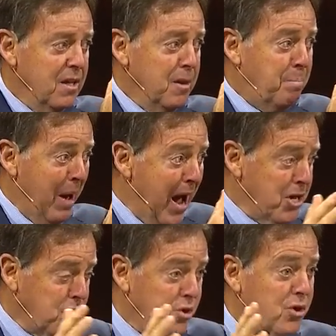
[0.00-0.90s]
The
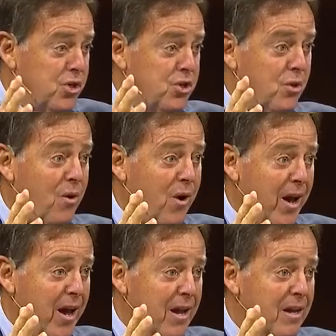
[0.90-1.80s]
pastor's
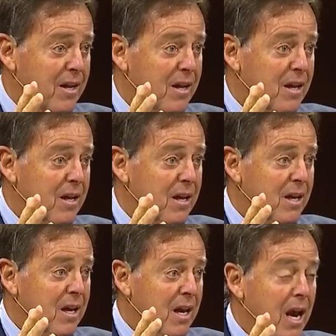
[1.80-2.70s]
joy.
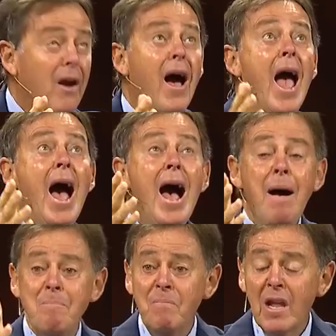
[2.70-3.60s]
Here I
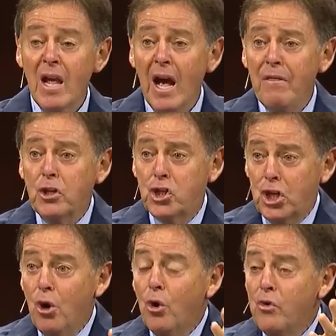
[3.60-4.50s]
am, and the
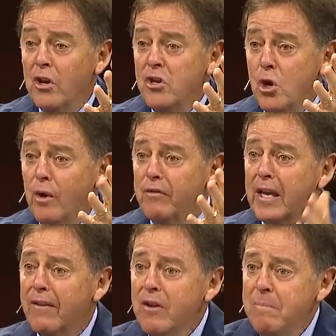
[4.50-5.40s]
children you have
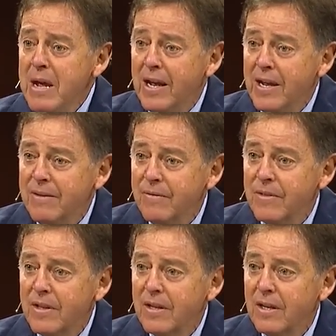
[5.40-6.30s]
given me.
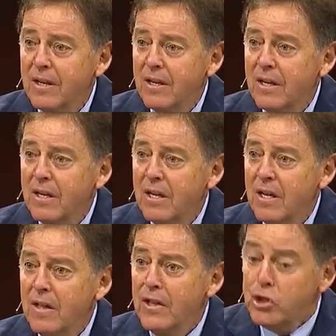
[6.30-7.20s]

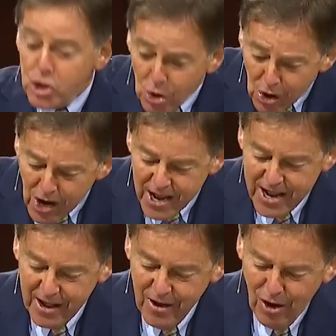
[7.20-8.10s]
The
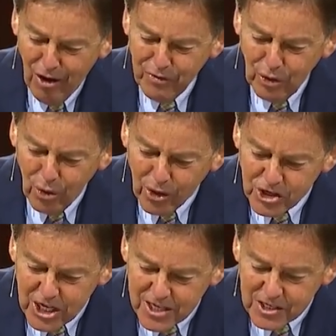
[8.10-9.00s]
joy of the Lord
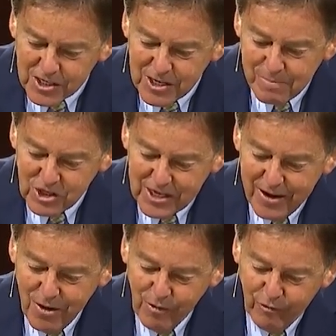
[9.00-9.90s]
Jesus
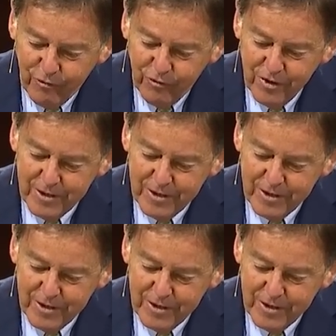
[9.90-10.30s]
Himself.